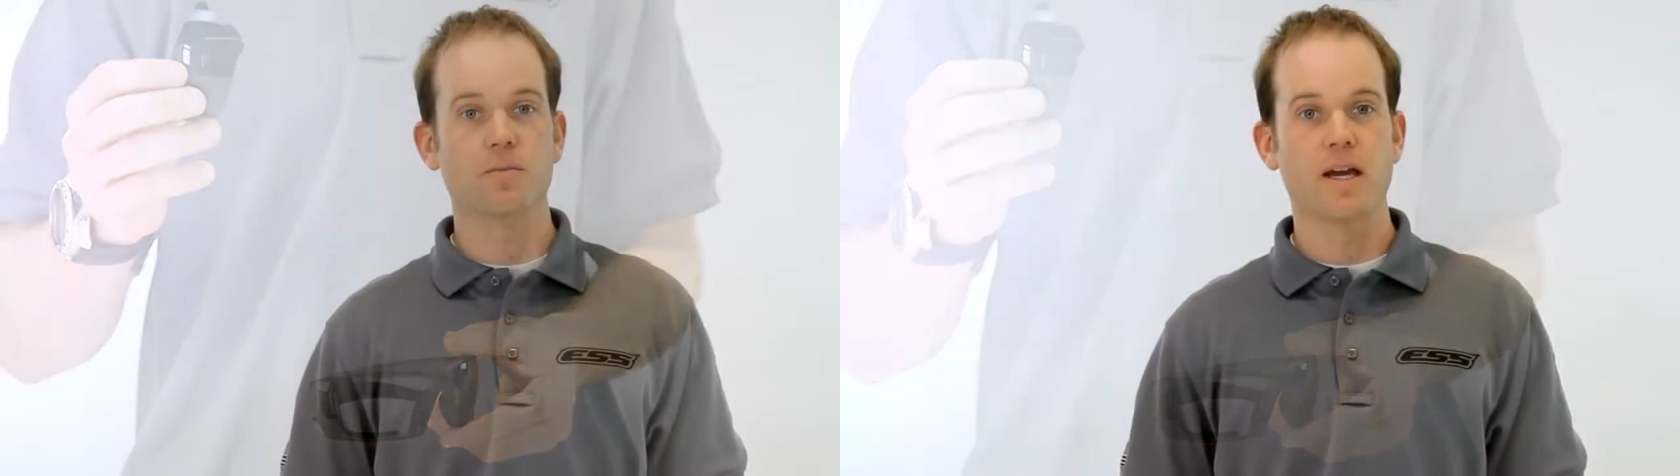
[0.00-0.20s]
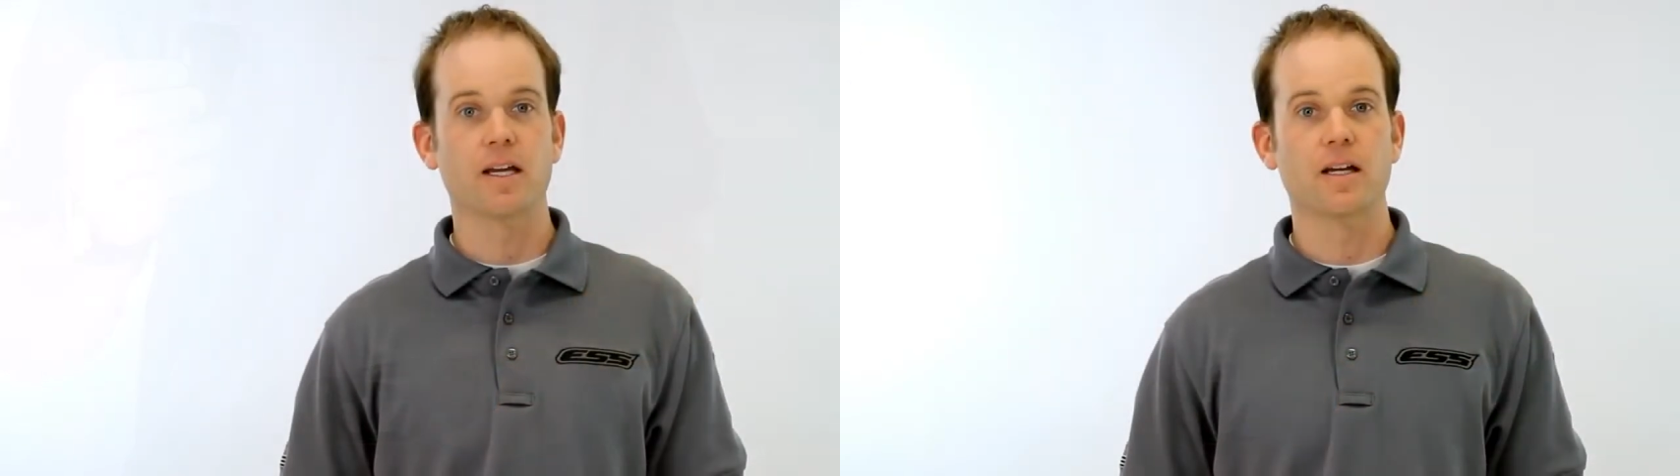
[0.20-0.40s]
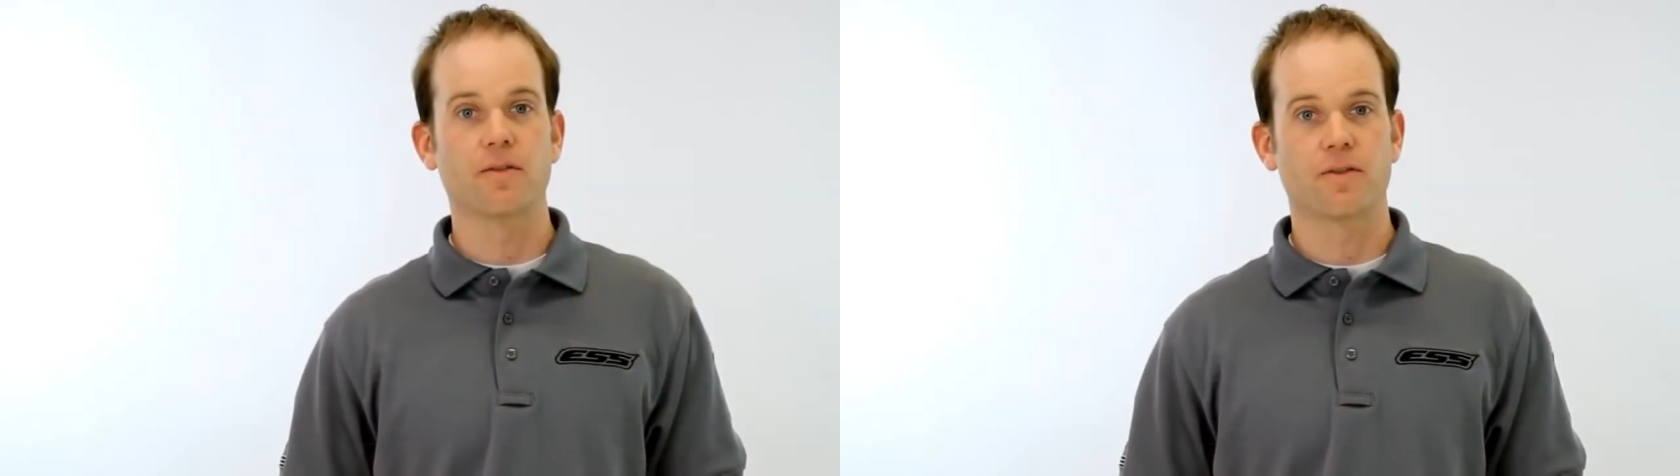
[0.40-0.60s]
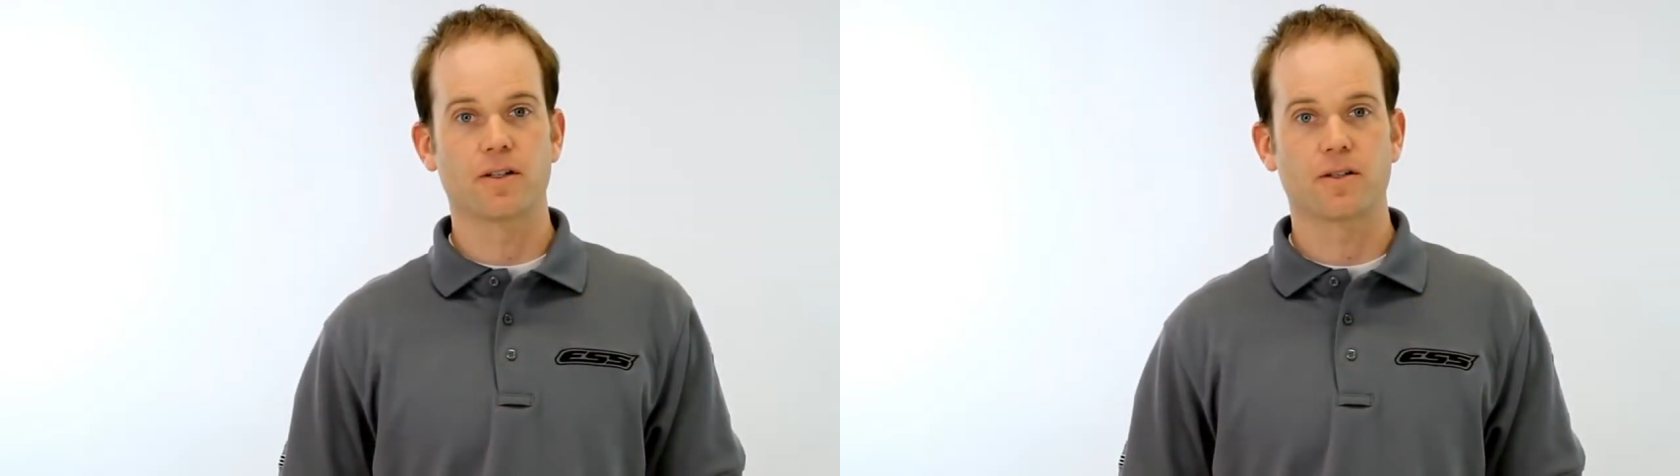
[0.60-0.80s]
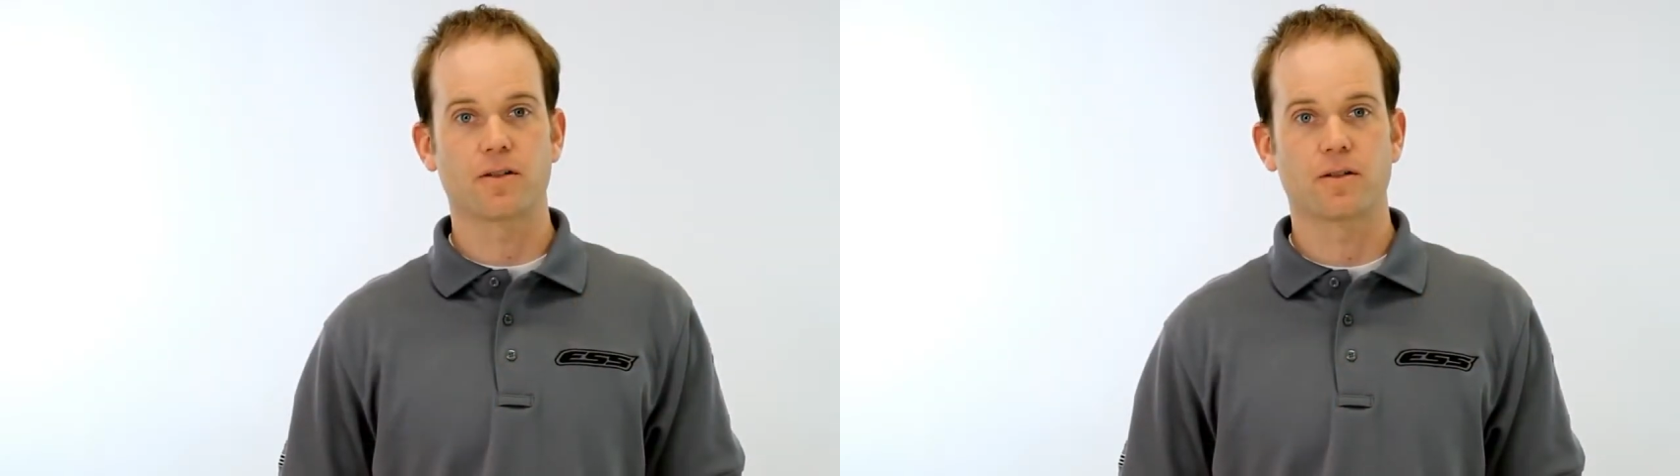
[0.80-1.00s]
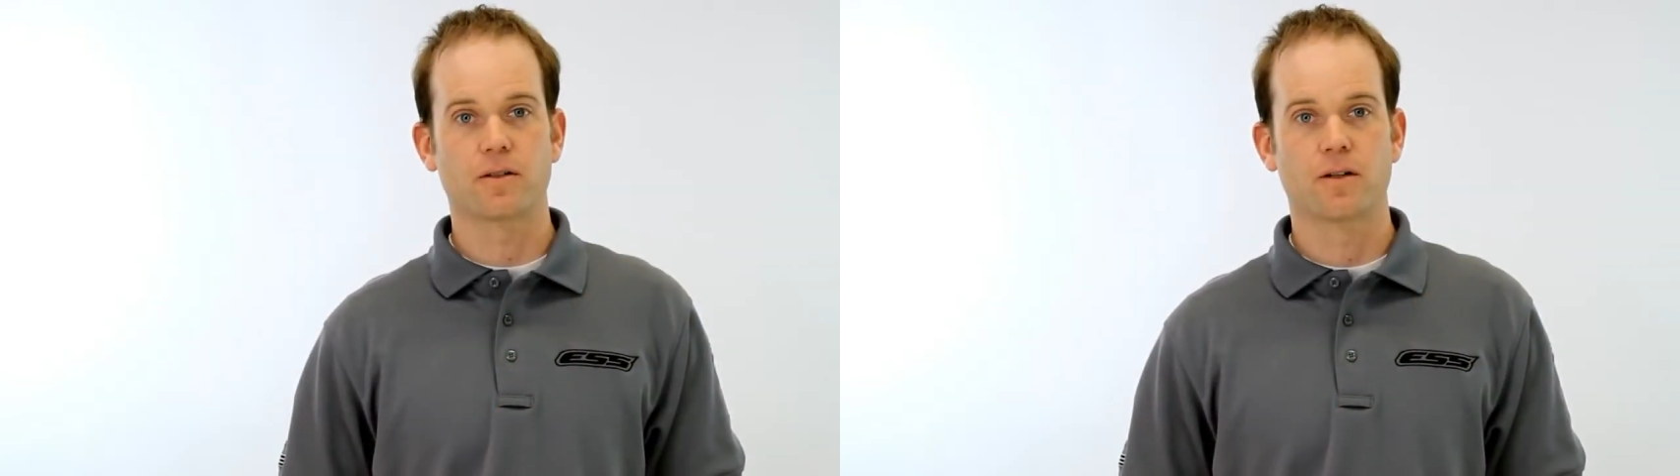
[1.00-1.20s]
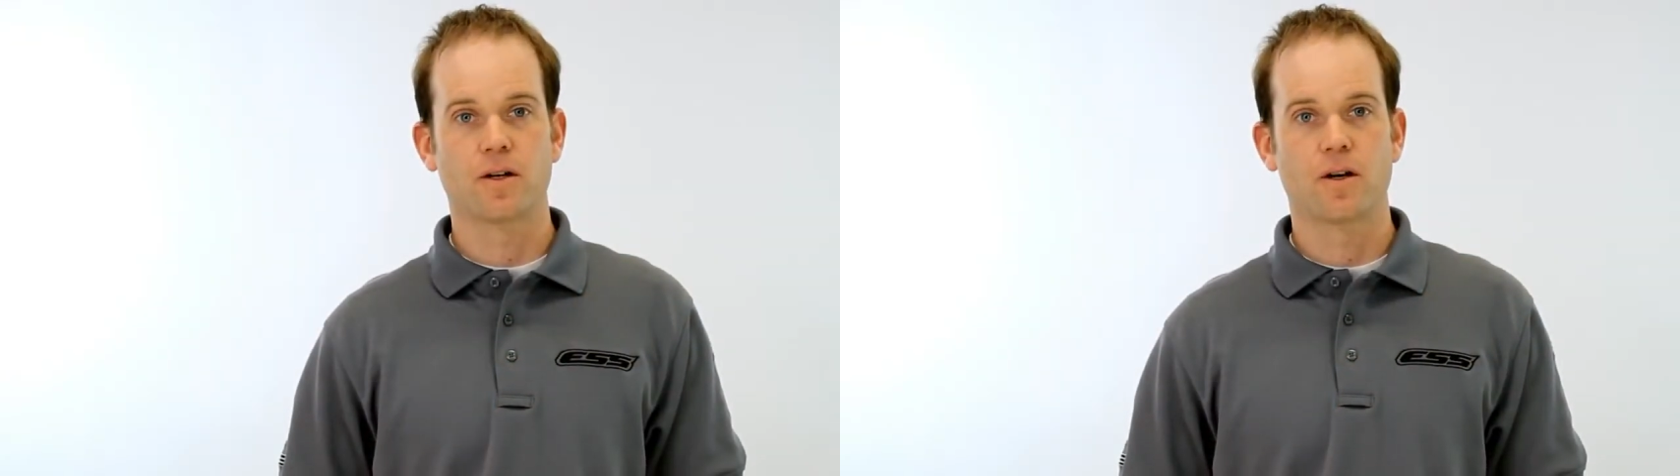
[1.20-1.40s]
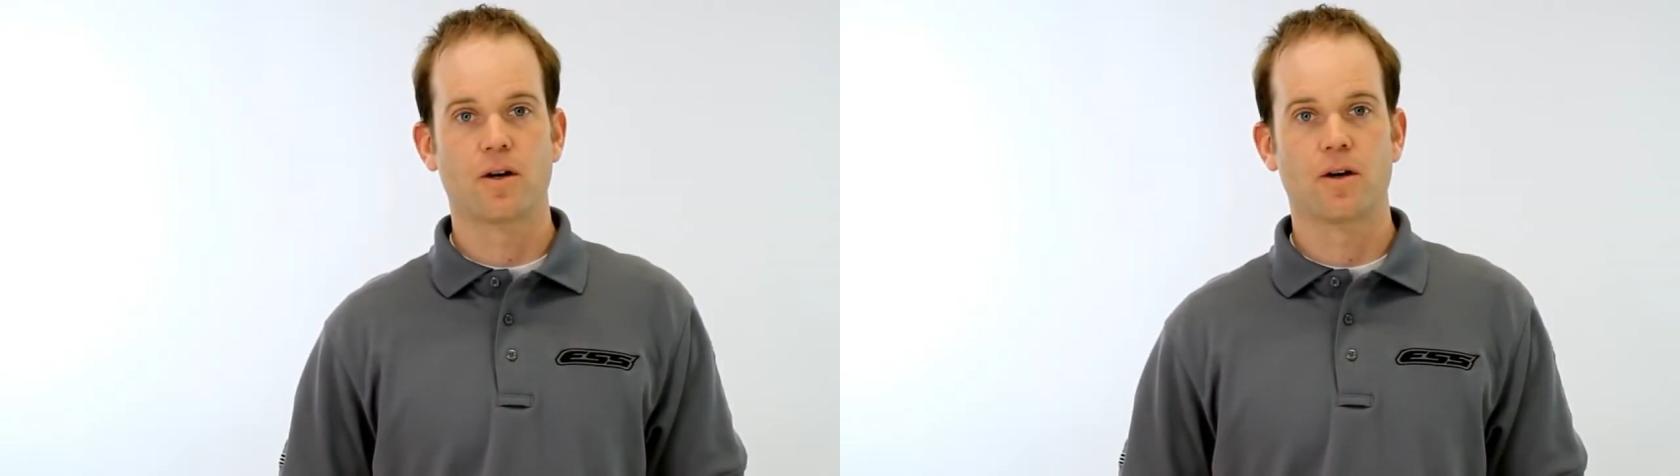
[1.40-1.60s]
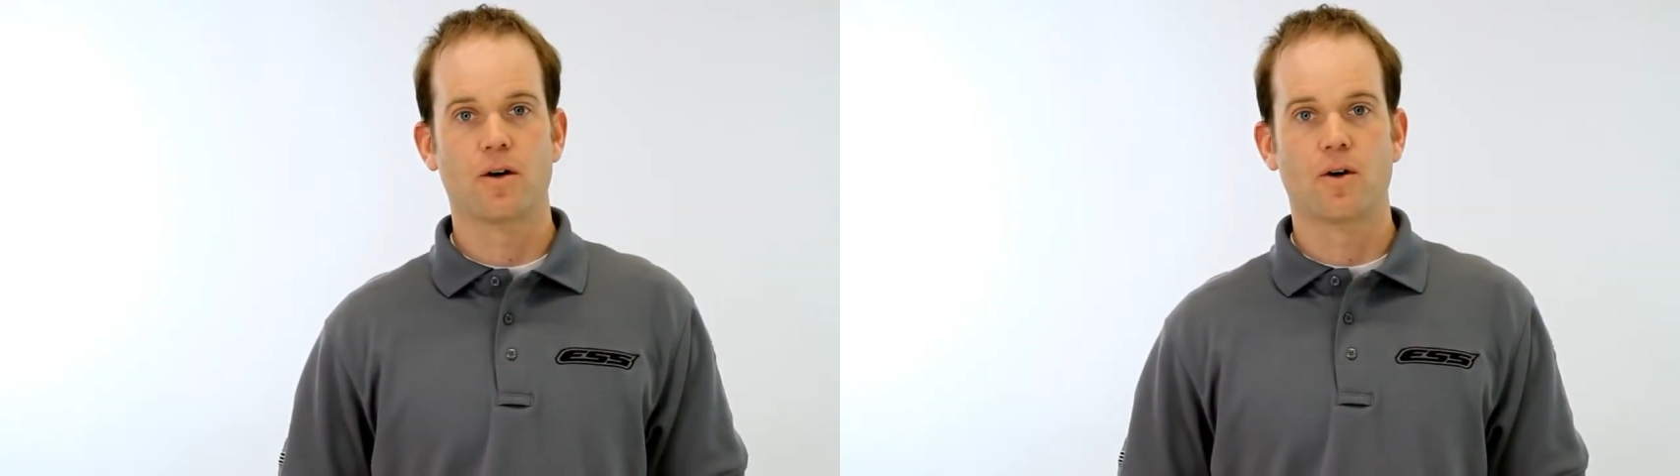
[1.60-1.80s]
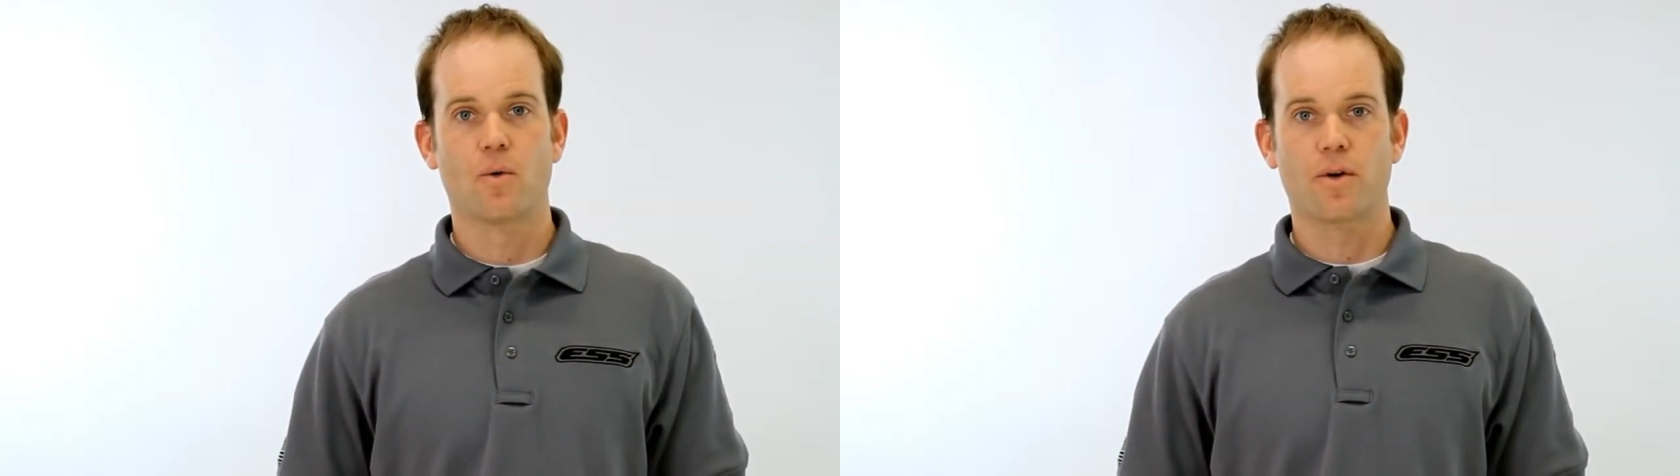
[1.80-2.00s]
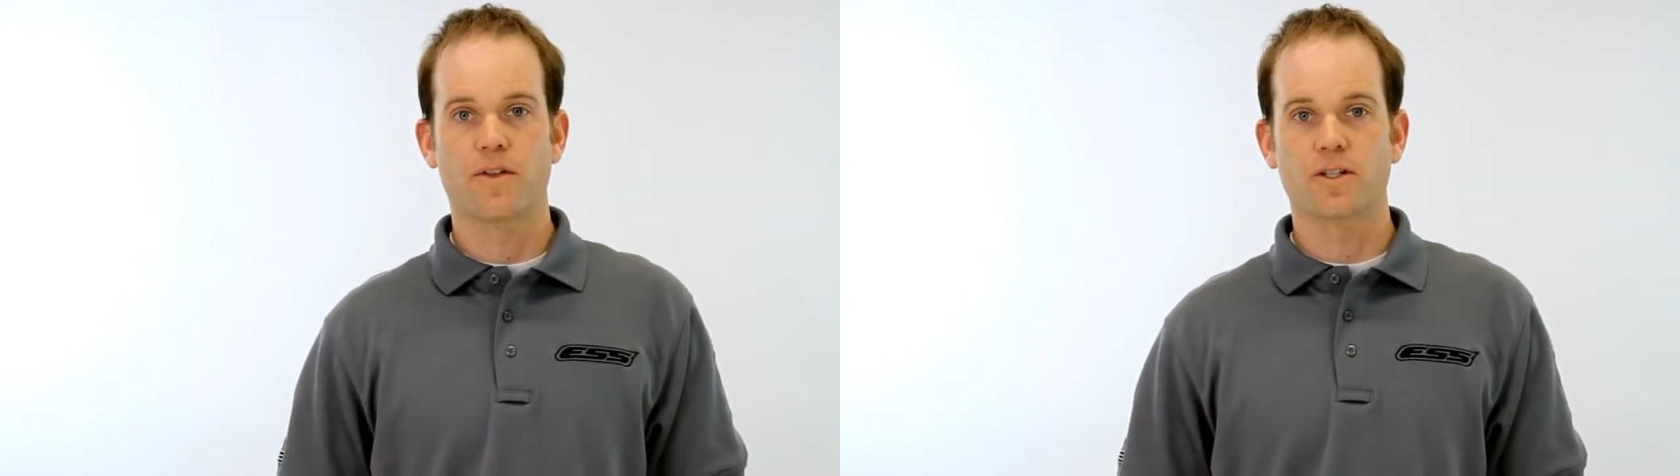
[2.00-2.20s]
make a difference. With